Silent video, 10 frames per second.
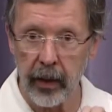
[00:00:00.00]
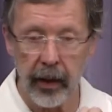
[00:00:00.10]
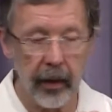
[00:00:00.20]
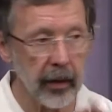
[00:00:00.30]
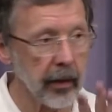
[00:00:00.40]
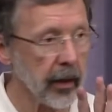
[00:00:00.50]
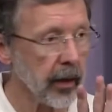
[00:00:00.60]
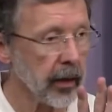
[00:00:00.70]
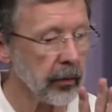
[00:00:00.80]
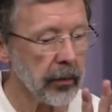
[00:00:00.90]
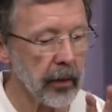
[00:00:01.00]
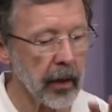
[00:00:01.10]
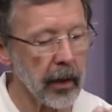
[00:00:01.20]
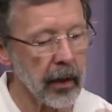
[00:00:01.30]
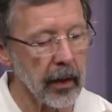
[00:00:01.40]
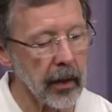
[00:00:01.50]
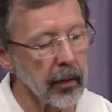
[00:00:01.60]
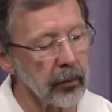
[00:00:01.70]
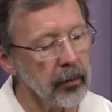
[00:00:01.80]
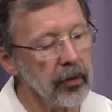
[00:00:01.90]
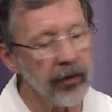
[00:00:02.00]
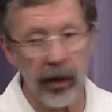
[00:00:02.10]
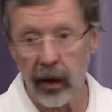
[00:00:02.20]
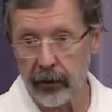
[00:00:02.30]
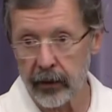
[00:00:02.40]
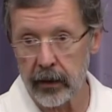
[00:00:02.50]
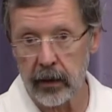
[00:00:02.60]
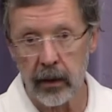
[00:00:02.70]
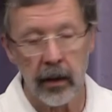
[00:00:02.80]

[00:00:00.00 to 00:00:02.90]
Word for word: a, a, a little movie of it,